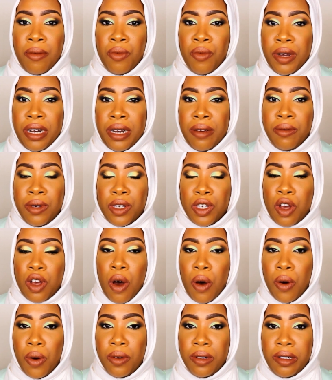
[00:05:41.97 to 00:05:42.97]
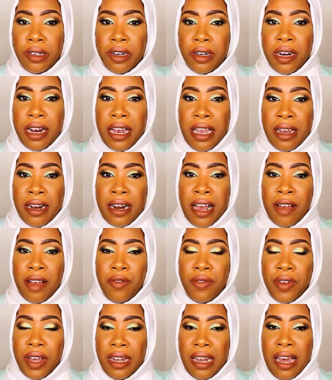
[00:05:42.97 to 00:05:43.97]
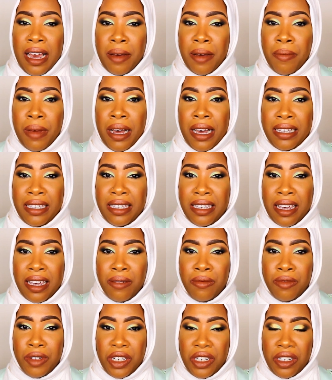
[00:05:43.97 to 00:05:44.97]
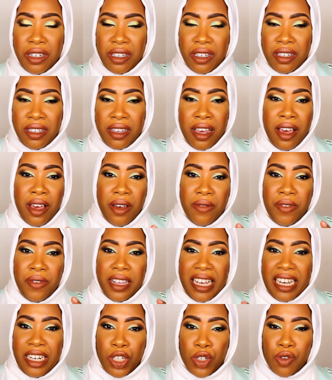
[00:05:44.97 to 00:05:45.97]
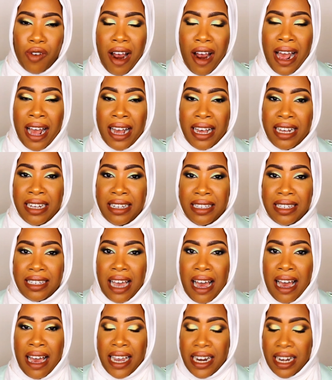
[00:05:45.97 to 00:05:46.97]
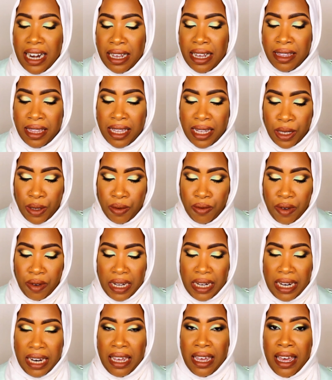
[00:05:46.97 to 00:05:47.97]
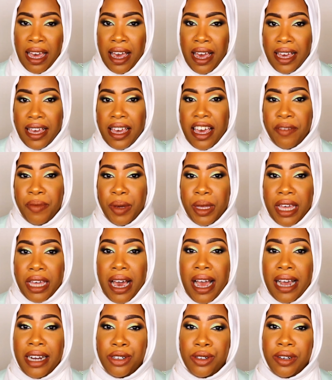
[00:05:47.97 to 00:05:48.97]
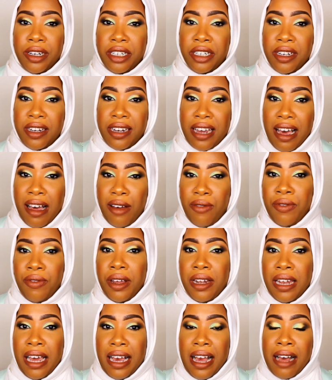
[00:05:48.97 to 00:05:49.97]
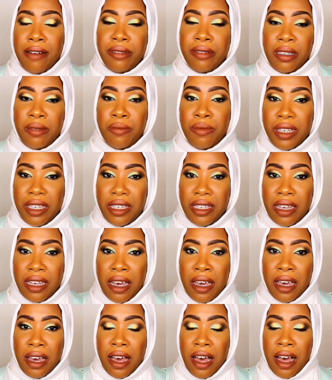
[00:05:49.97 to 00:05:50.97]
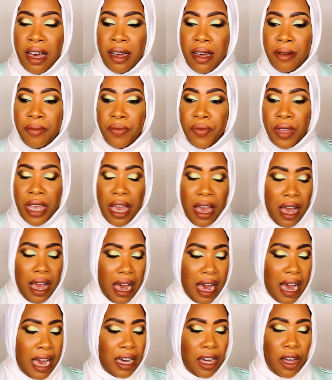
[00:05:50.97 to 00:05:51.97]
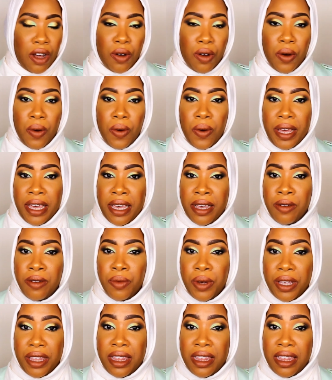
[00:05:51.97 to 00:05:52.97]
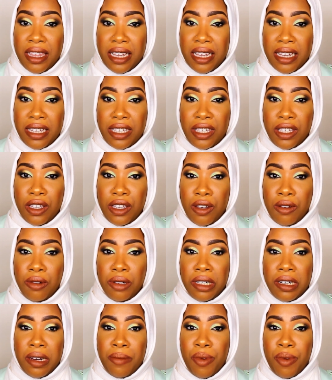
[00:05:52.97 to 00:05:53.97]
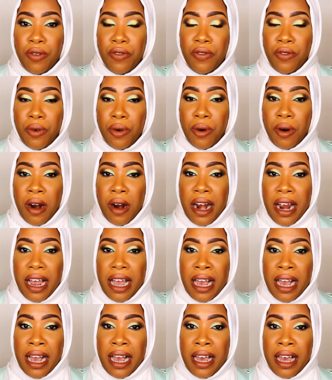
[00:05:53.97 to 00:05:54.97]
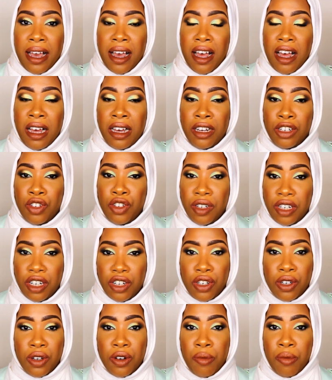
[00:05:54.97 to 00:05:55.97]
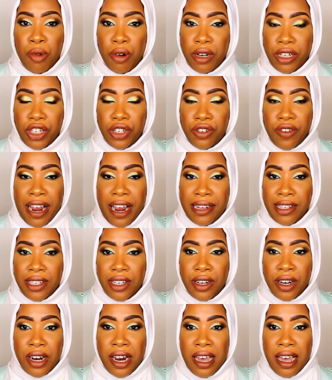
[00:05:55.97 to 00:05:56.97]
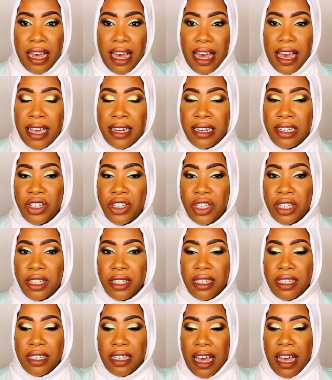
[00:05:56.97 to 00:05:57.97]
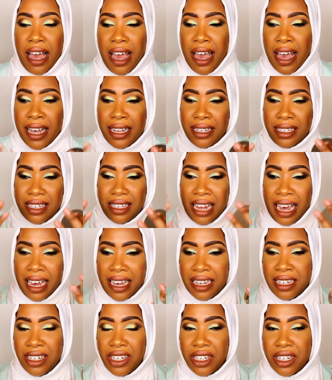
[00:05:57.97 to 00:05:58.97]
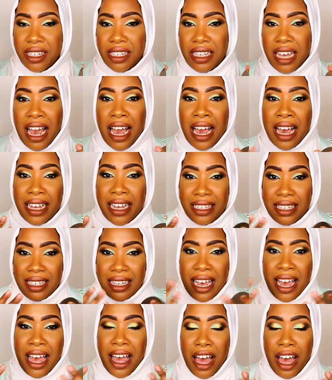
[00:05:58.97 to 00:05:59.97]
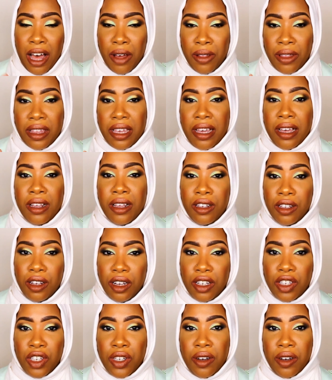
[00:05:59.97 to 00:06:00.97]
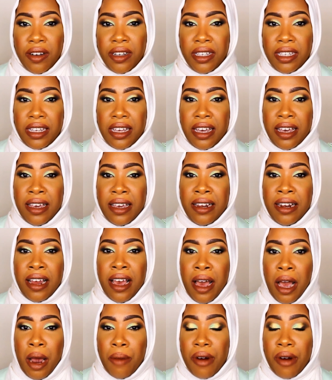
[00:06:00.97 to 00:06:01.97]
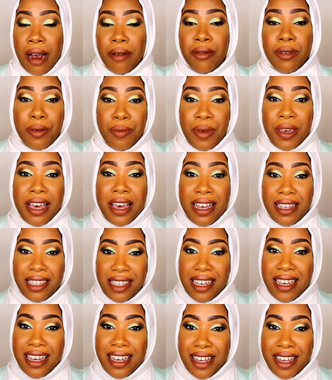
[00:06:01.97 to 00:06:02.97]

when it was colder and I felt like my skin was just feeling dry and tight, and this really gave me the hydration that I felt like I was missing. I go in with this usually before a traditional moisturizer, and it just adds that healthy look to your skin, probably because it